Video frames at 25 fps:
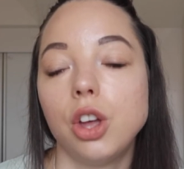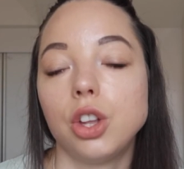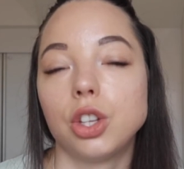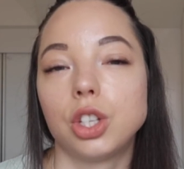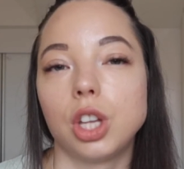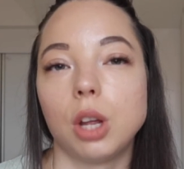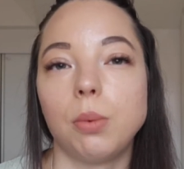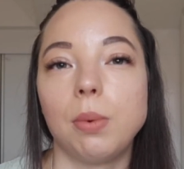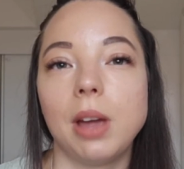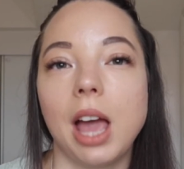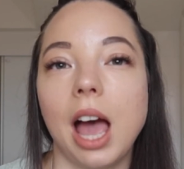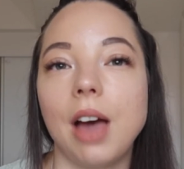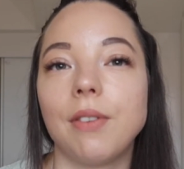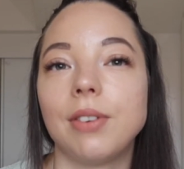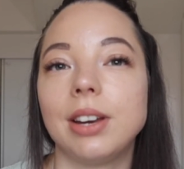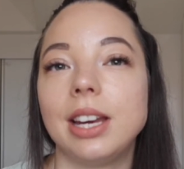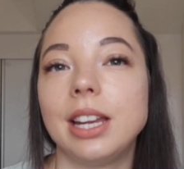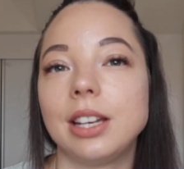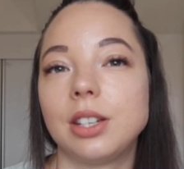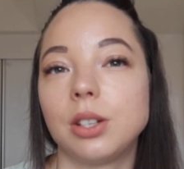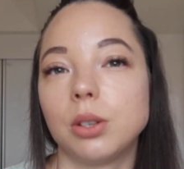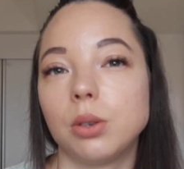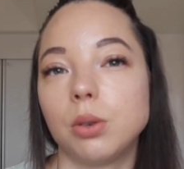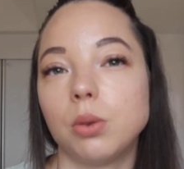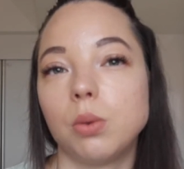So we have a
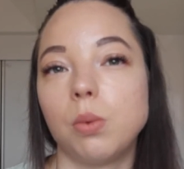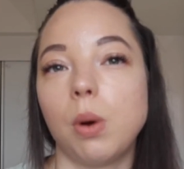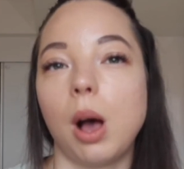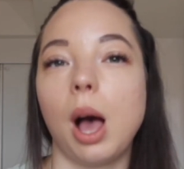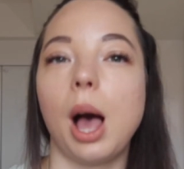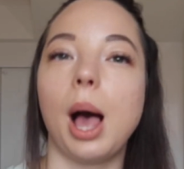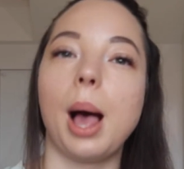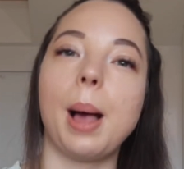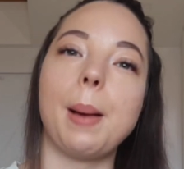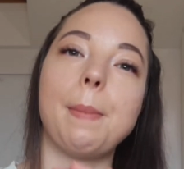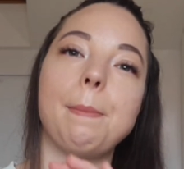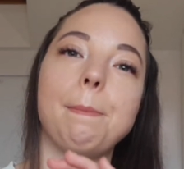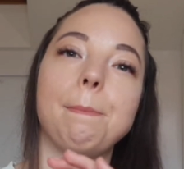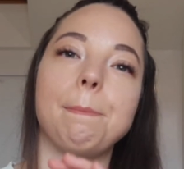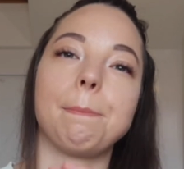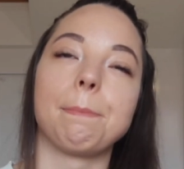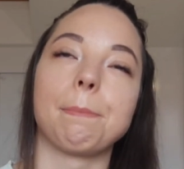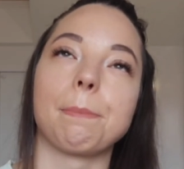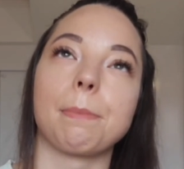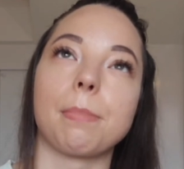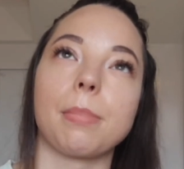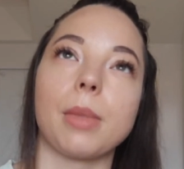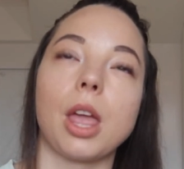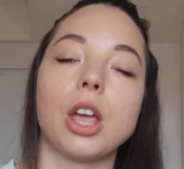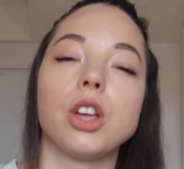little
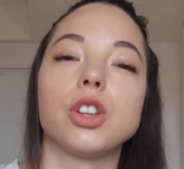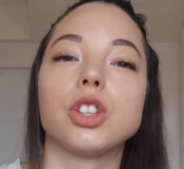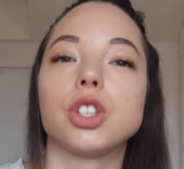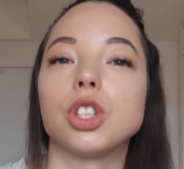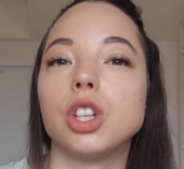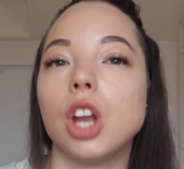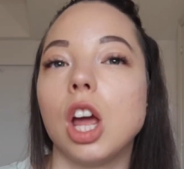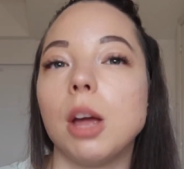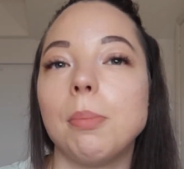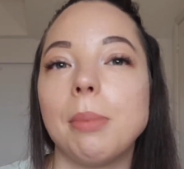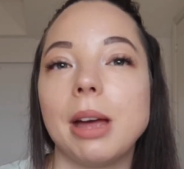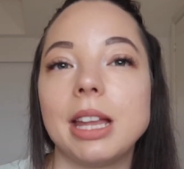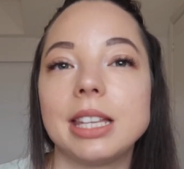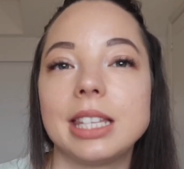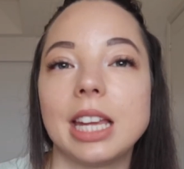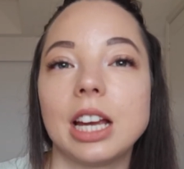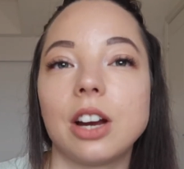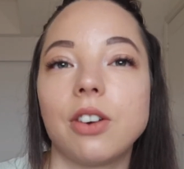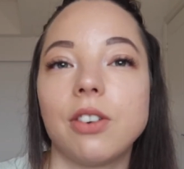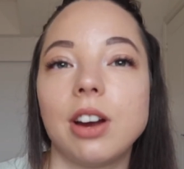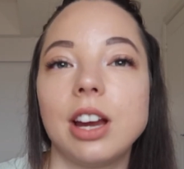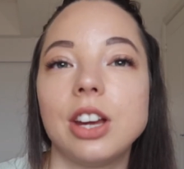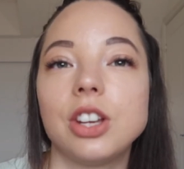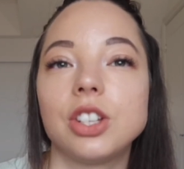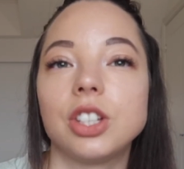um, snowman
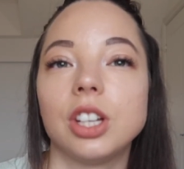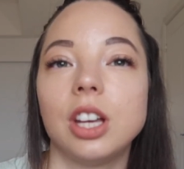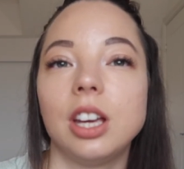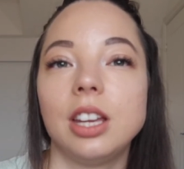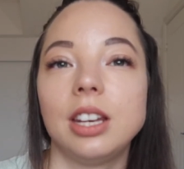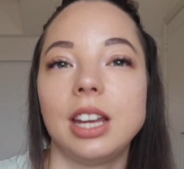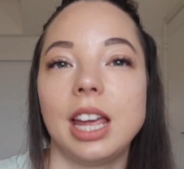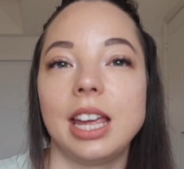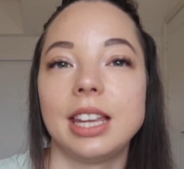decoration.